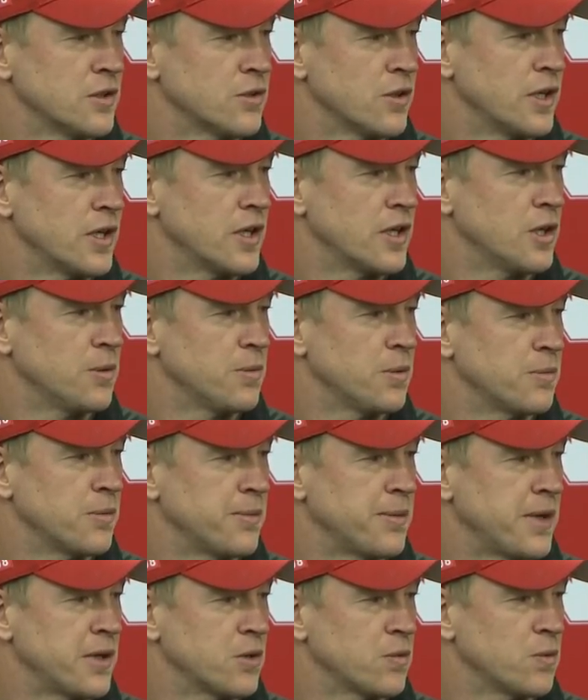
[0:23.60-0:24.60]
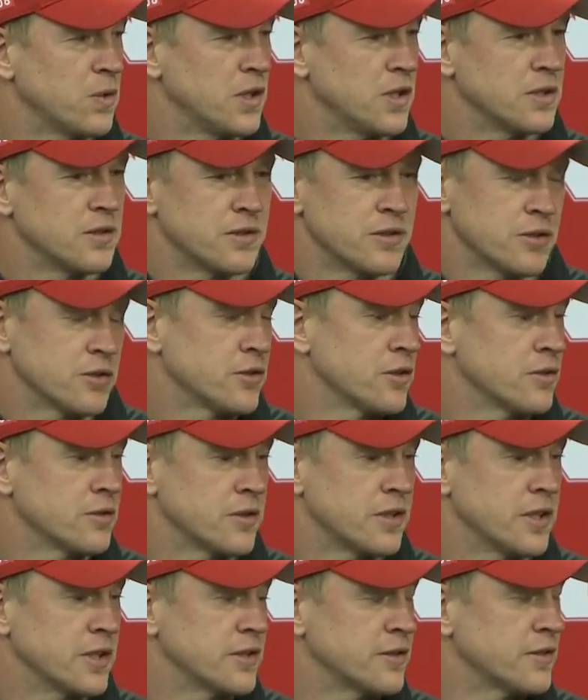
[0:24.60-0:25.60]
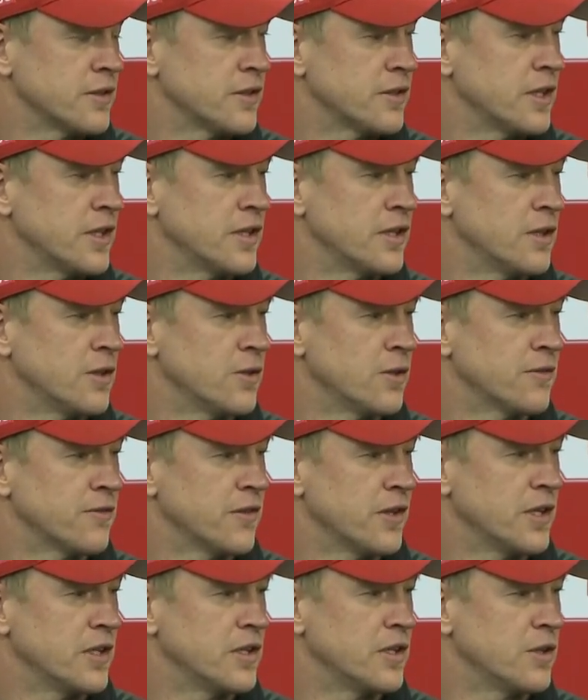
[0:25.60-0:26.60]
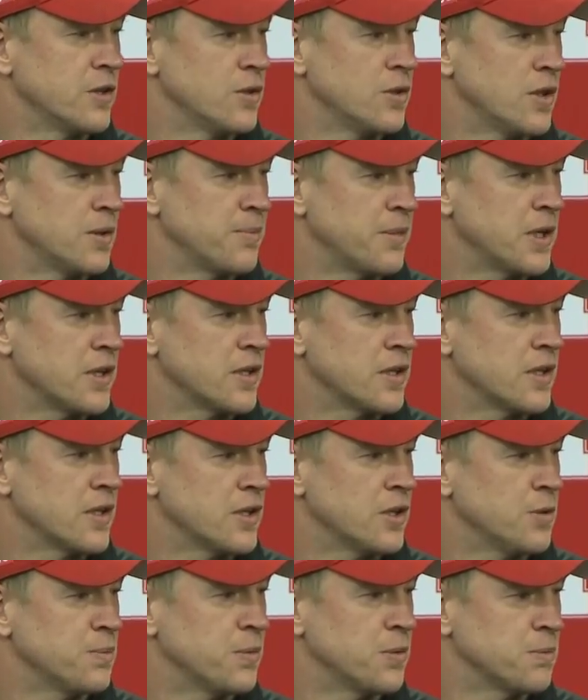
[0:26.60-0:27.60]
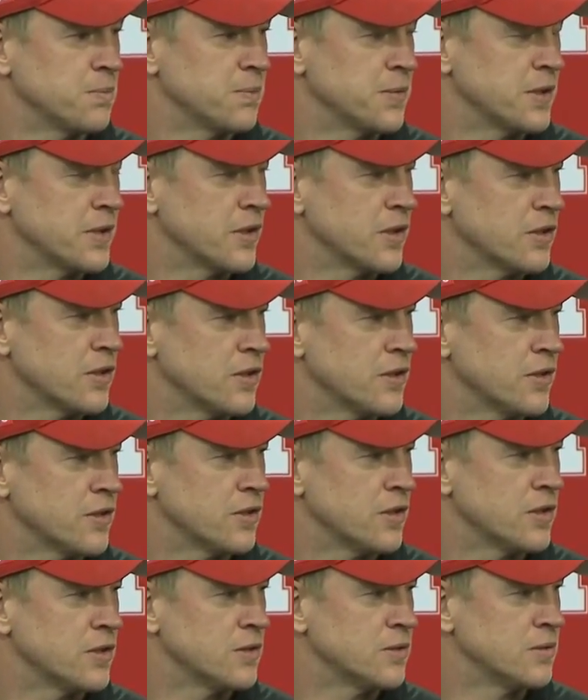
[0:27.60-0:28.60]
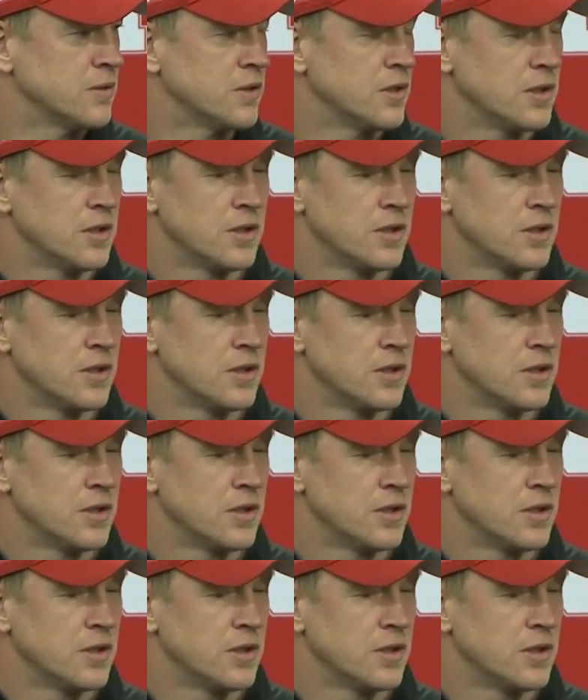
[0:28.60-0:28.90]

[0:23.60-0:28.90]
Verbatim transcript: try to help them no matter what. There's certain things that they know if they do, I'm not going to help them, and they're on their own.